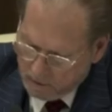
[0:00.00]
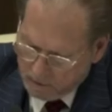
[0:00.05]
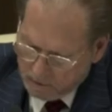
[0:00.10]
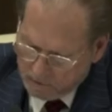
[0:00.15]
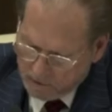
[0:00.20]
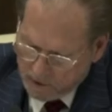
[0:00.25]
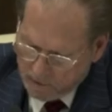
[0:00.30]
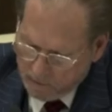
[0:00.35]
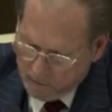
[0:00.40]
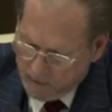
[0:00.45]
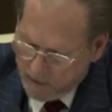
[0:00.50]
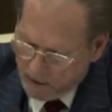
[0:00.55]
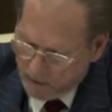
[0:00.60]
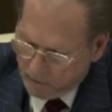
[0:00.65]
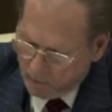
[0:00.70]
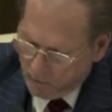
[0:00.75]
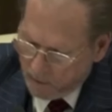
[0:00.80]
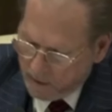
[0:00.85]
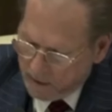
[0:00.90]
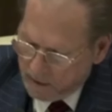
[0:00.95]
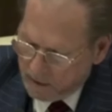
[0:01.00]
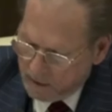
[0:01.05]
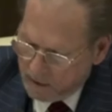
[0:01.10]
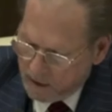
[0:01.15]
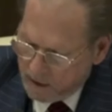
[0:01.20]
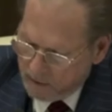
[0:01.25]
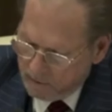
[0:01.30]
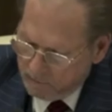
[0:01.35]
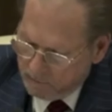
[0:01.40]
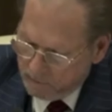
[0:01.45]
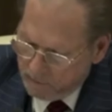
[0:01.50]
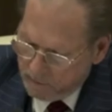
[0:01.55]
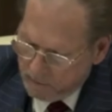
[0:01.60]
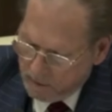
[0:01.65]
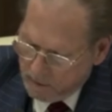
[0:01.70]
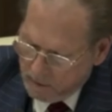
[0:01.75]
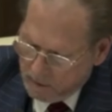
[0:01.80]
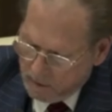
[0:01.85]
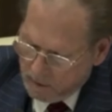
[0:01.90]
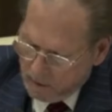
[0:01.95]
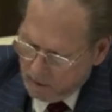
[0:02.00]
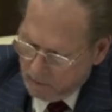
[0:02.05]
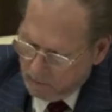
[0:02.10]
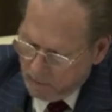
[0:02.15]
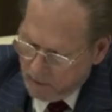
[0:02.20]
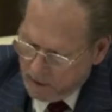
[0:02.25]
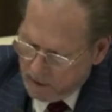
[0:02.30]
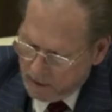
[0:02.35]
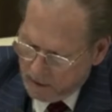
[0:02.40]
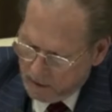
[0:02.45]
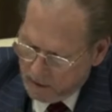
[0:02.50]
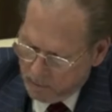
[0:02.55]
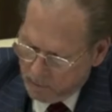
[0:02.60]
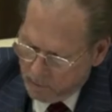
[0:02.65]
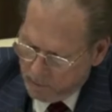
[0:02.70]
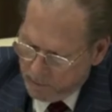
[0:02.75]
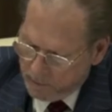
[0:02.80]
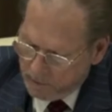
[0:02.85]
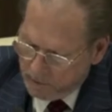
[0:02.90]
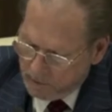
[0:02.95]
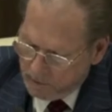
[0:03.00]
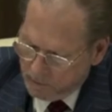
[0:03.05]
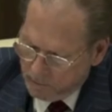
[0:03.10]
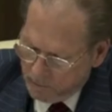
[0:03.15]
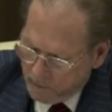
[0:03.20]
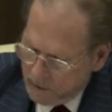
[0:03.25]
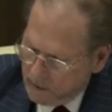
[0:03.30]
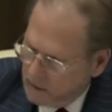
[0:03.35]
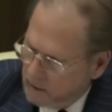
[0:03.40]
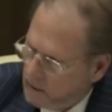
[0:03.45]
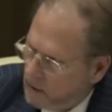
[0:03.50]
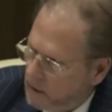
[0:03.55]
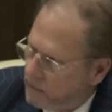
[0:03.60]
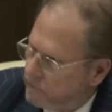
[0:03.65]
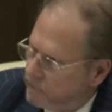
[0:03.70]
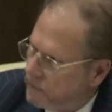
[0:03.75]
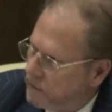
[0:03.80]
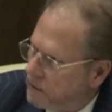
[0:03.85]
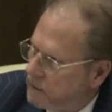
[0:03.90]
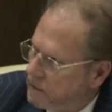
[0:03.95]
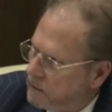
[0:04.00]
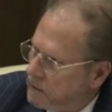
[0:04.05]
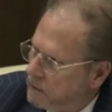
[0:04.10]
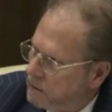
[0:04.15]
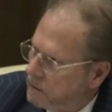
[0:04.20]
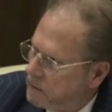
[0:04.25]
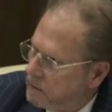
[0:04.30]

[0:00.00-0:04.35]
same amount of rainy day money that we're putting in the rainy day fund?